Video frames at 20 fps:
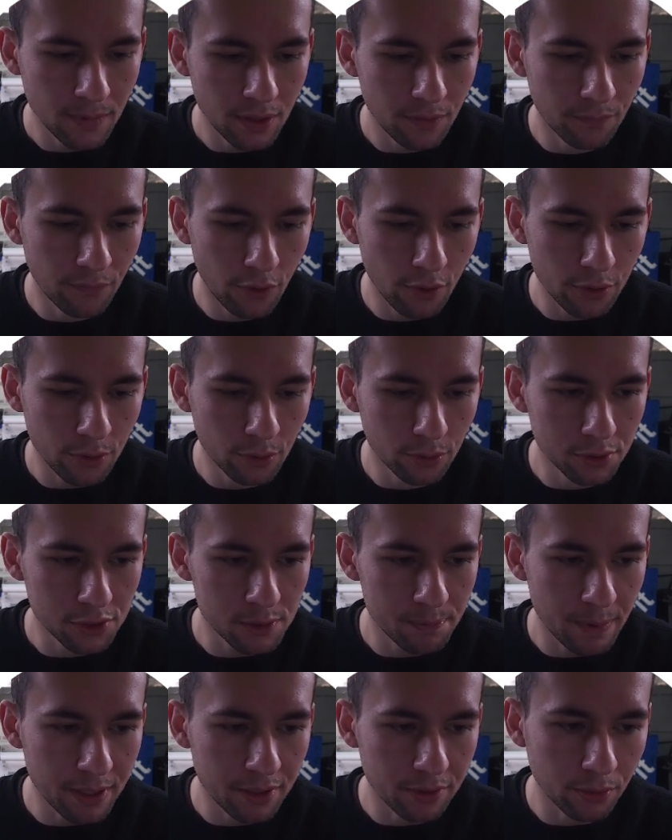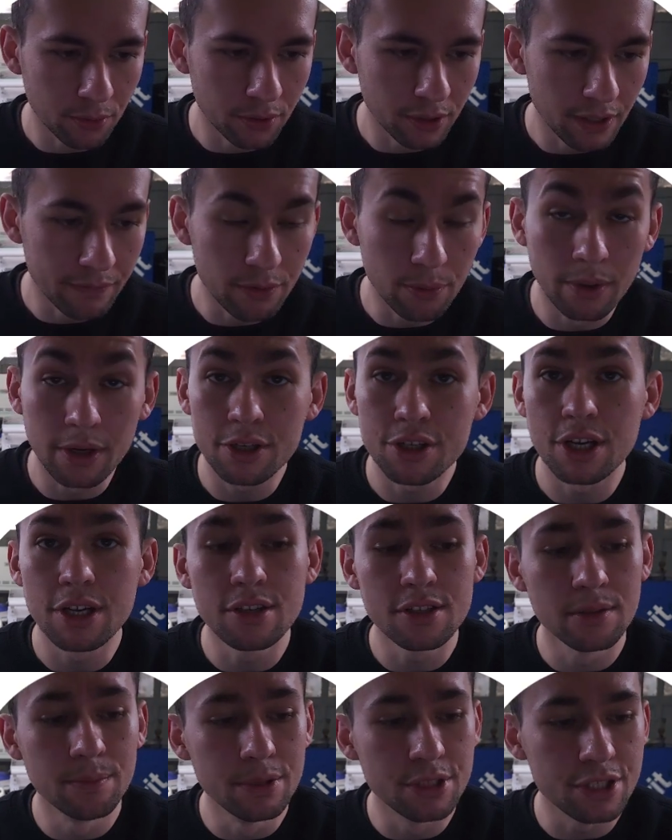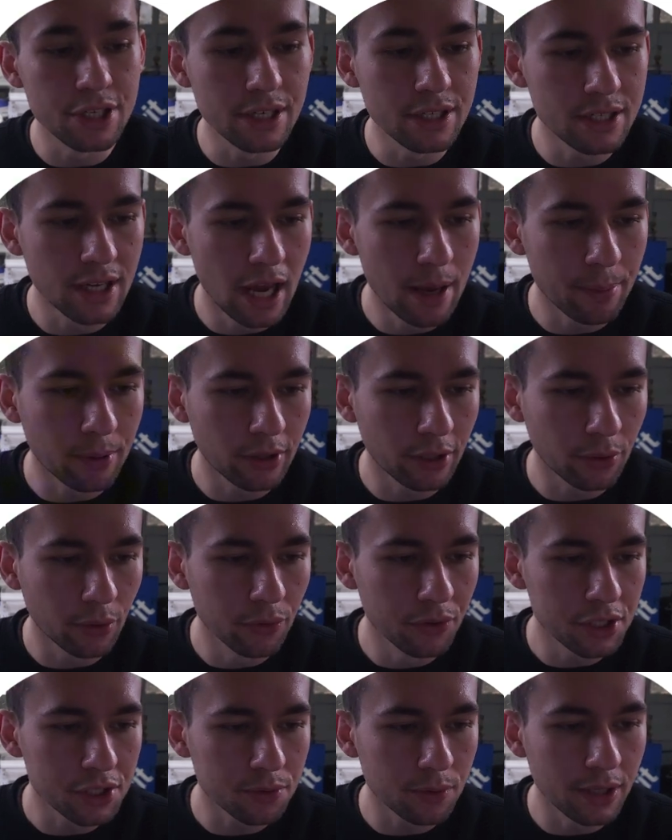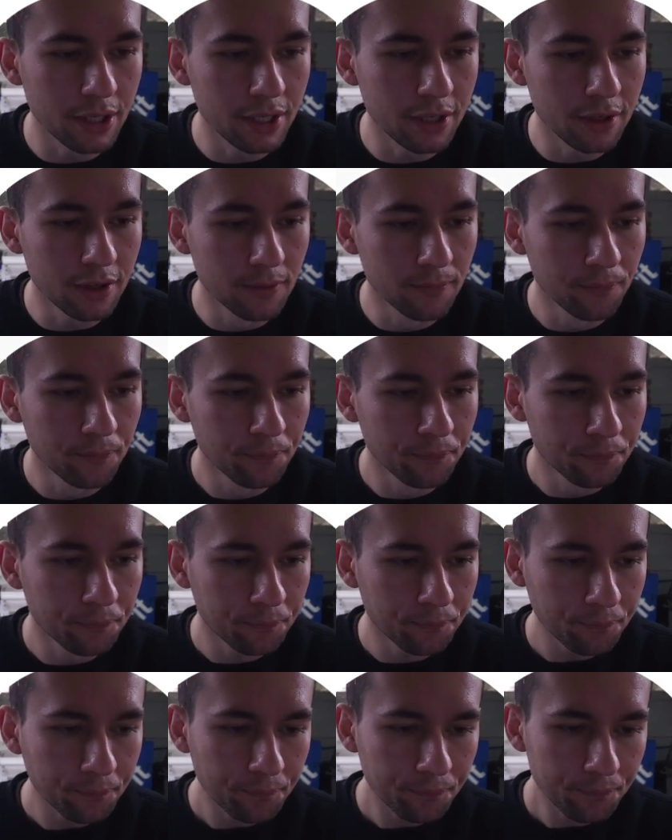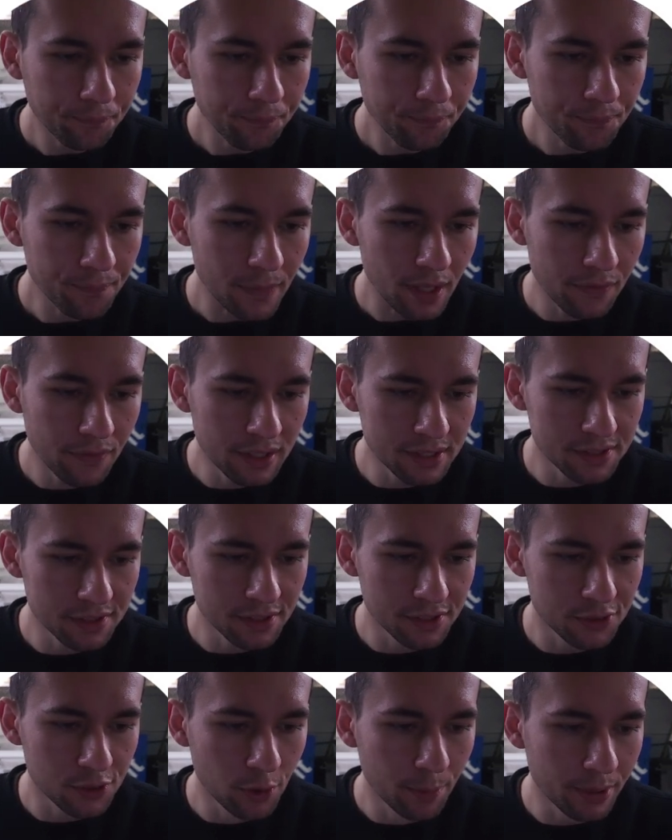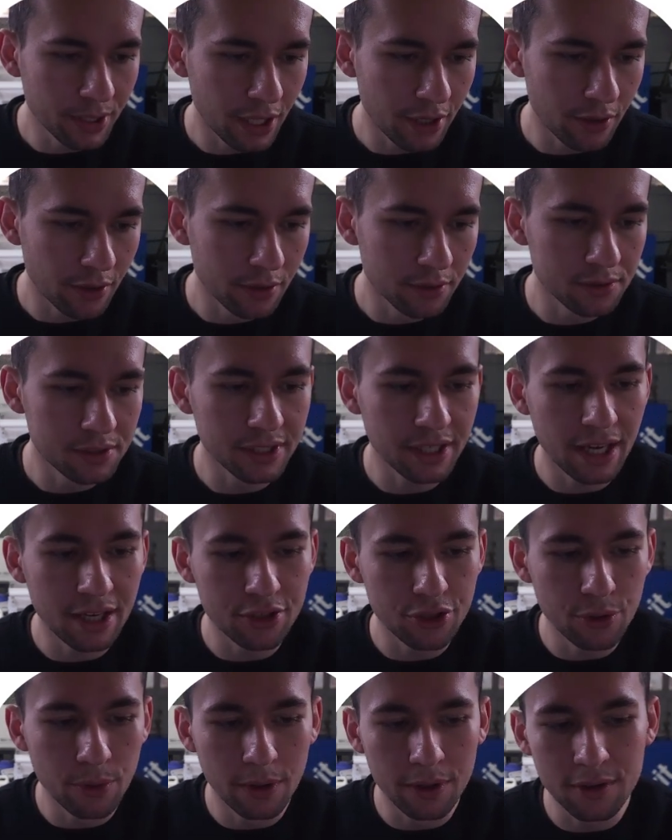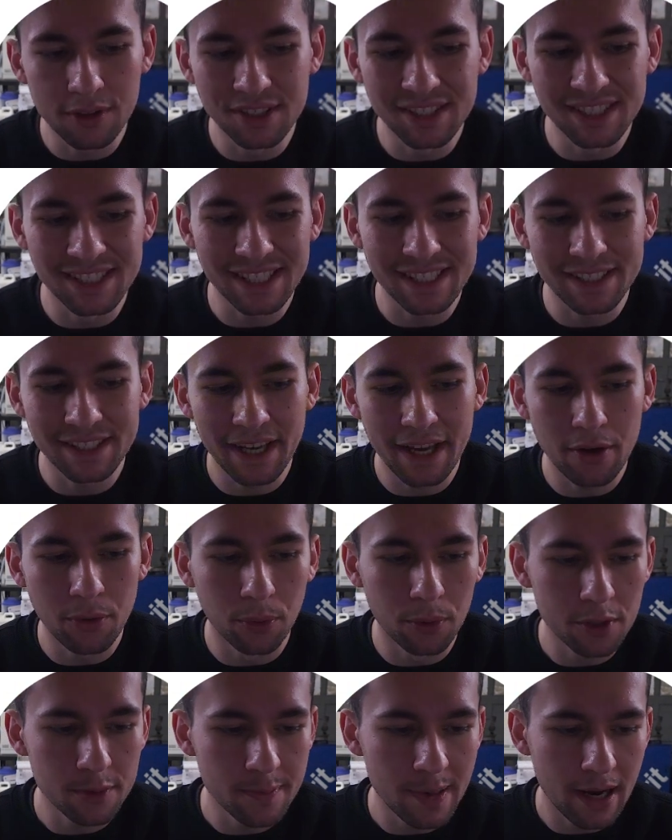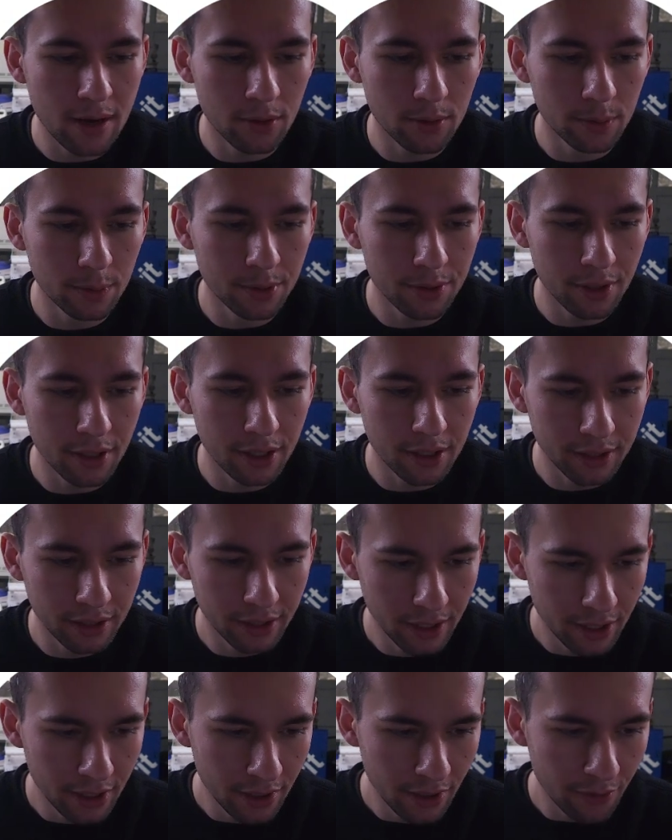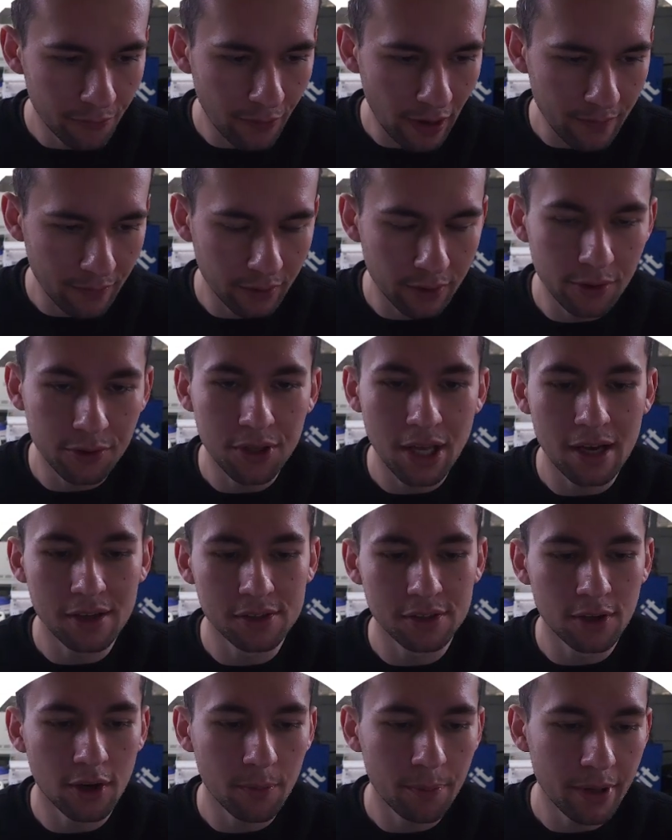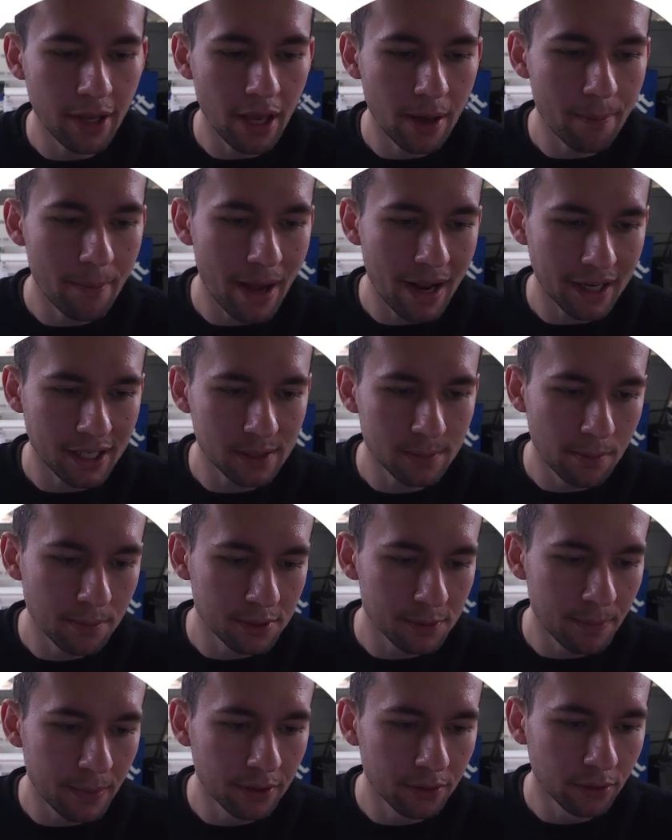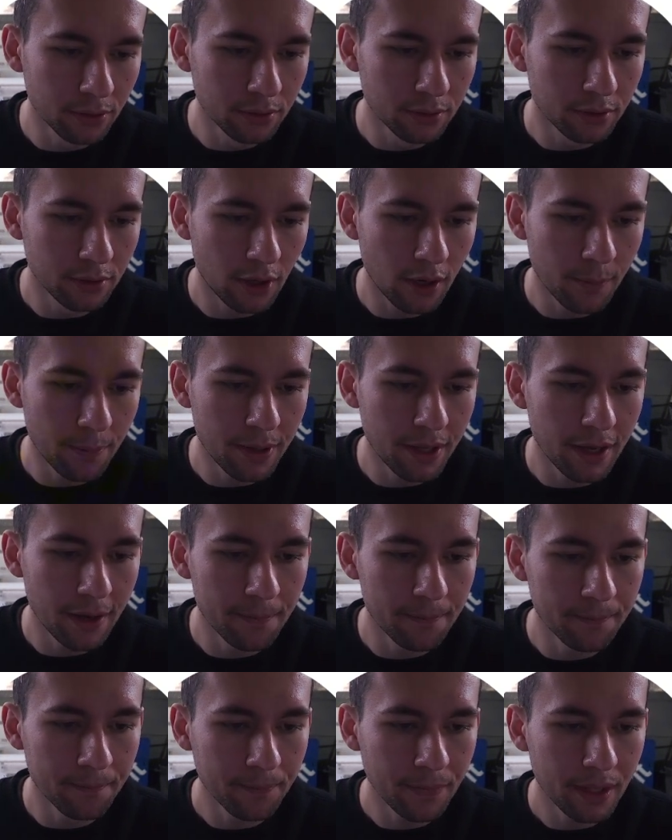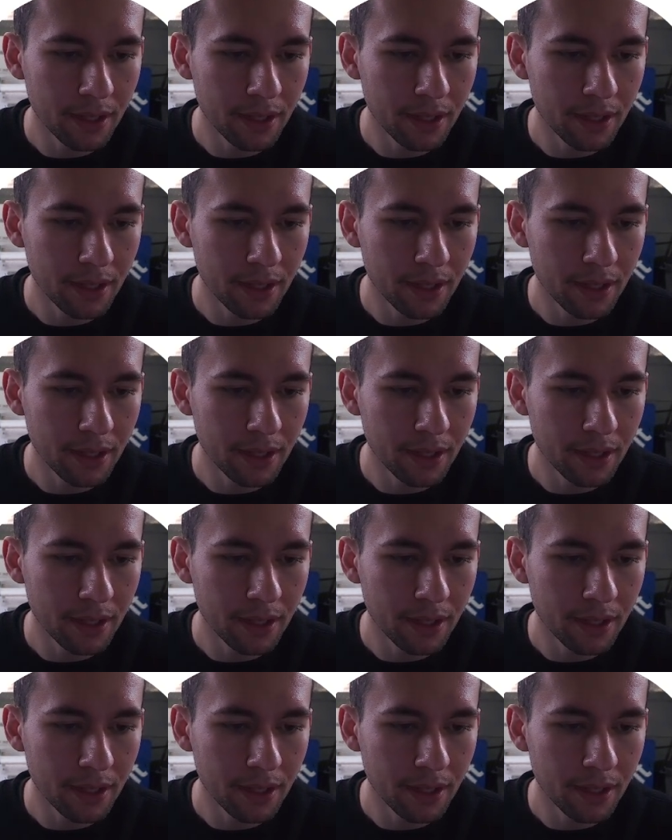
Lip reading: Vertical spindle. If you want to change the machine type, click on this right here. This is assuming that you're using a 268 horsepower with a 500,000 RPM maximum spindle RPM.